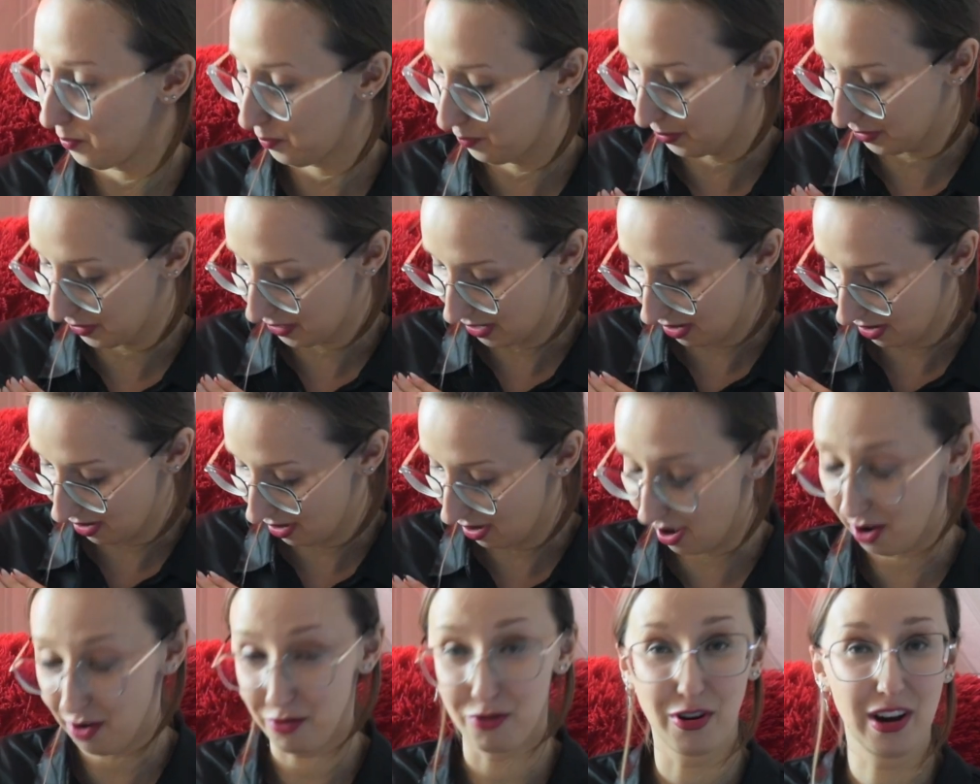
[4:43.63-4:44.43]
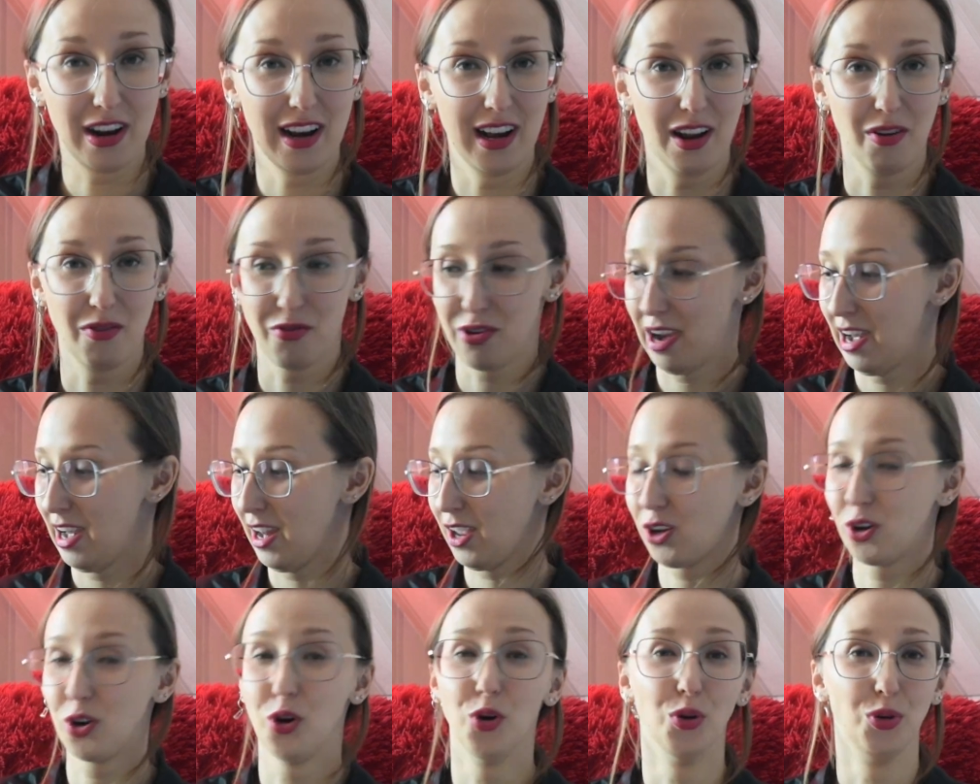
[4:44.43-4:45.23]
but a really,
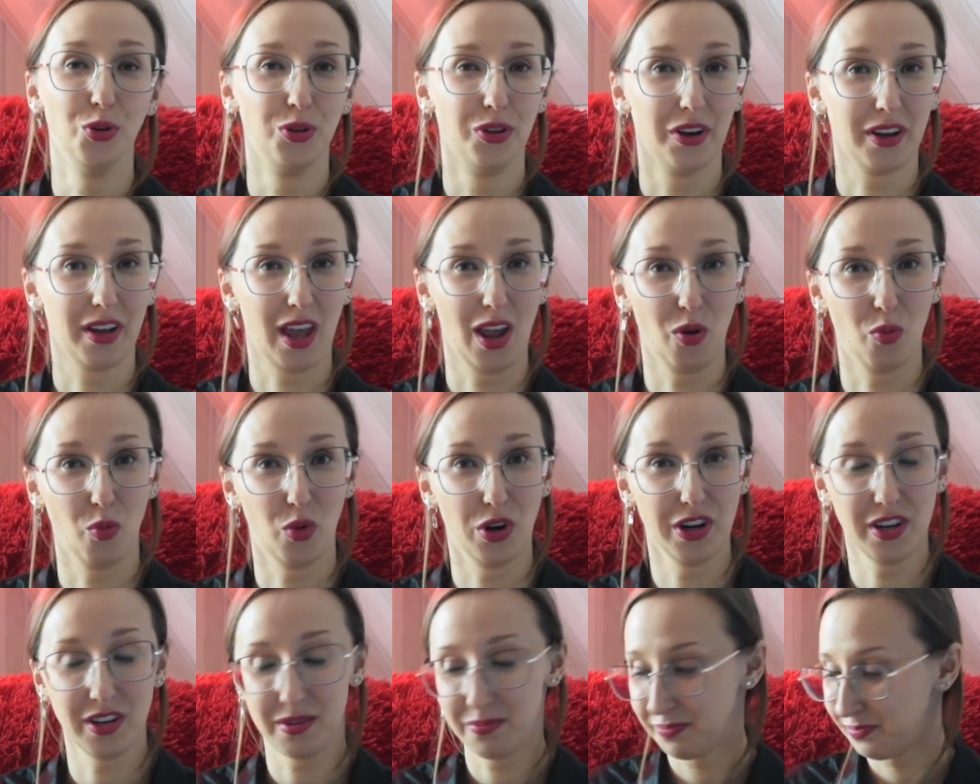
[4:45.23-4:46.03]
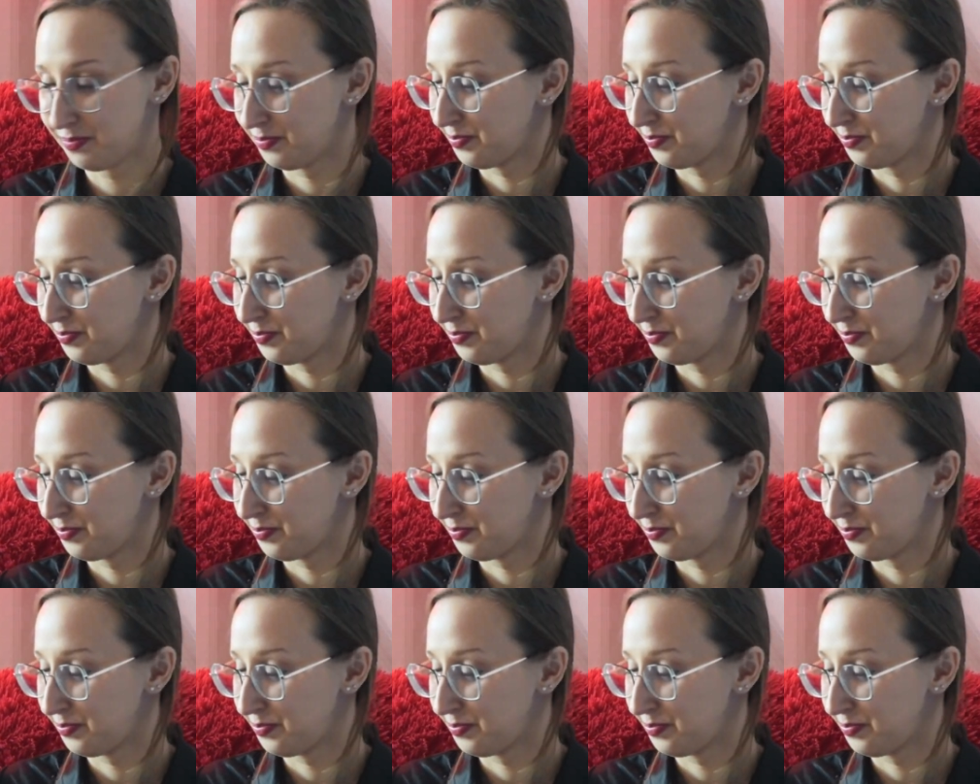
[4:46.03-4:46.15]
really cool looking one.